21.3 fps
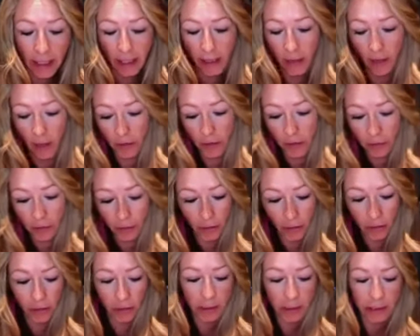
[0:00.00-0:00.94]
I called
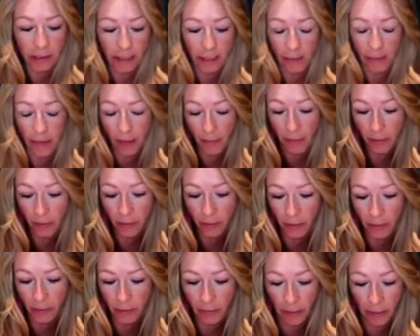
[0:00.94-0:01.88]
her. She said, I'm happy to do
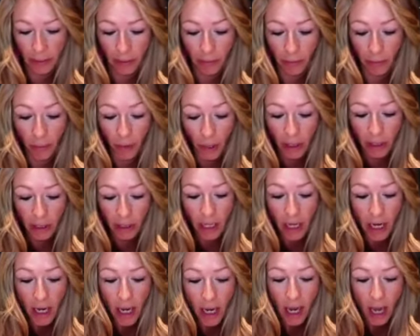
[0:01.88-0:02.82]
something in the book.